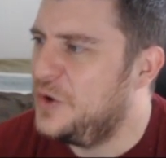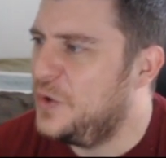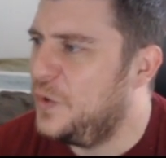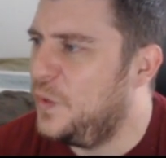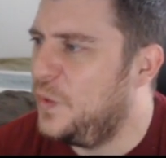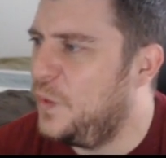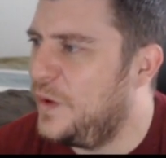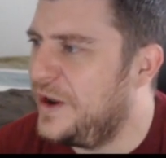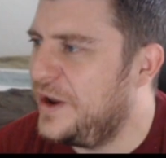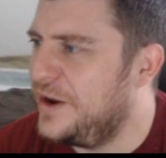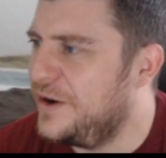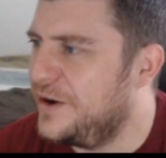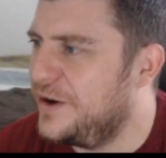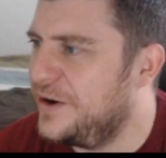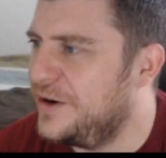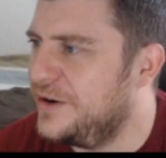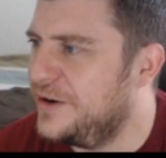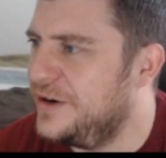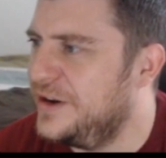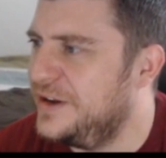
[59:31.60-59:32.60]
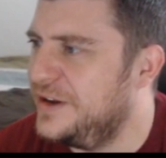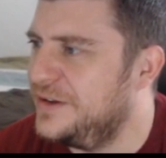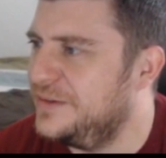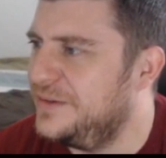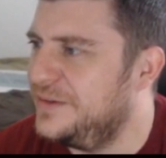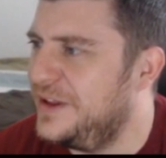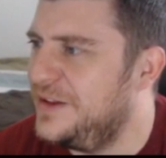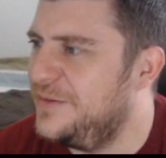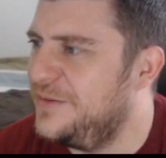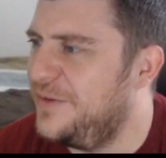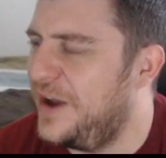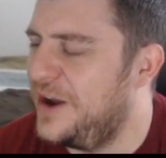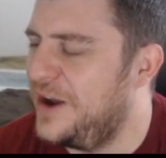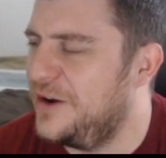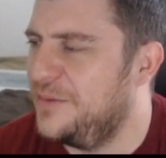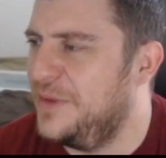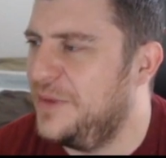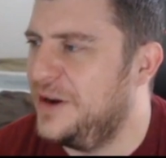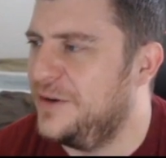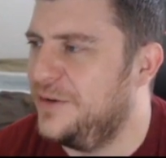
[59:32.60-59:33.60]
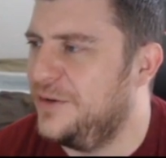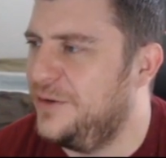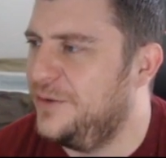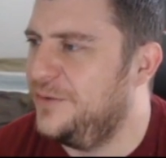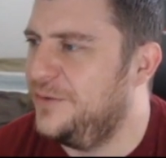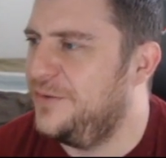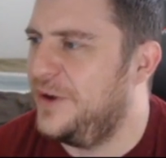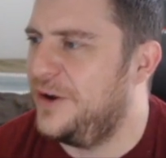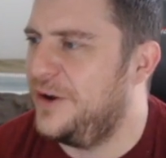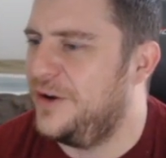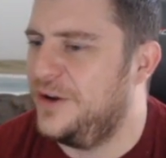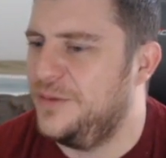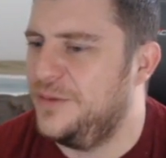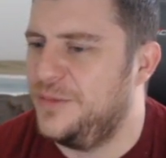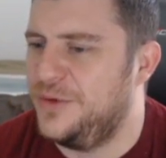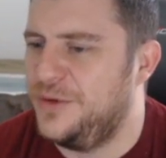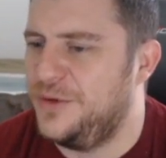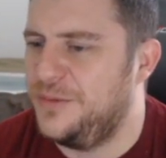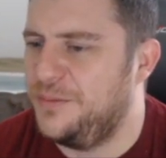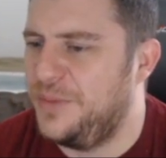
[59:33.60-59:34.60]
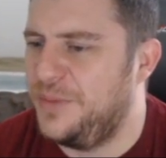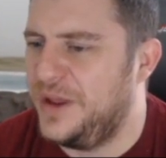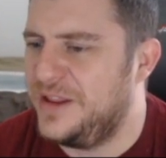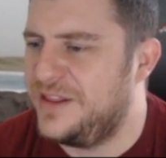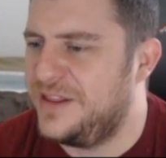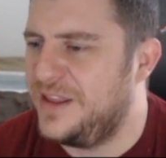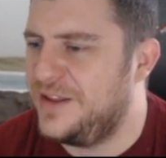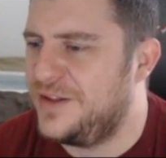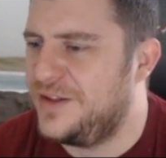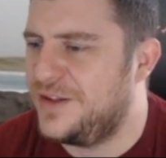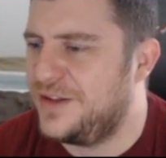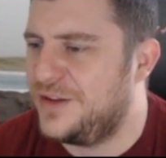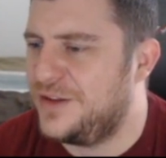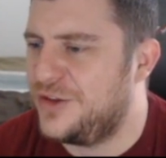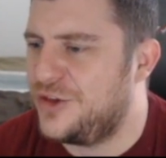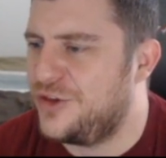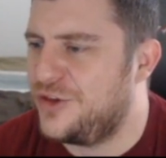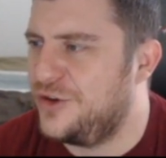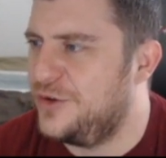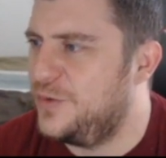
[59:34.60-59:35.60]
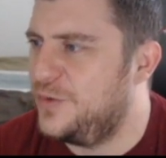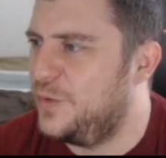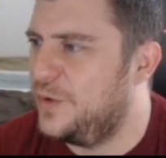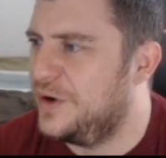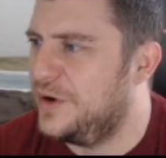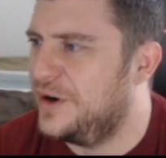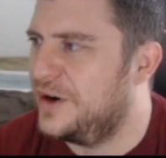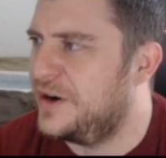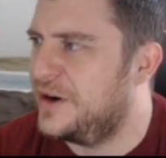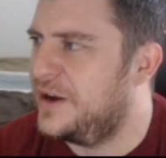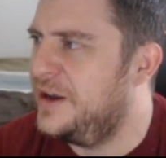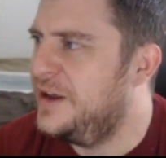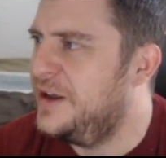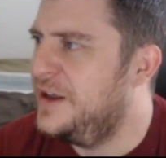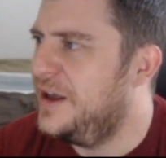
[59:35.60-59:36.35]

weird environmental variable. But this should work.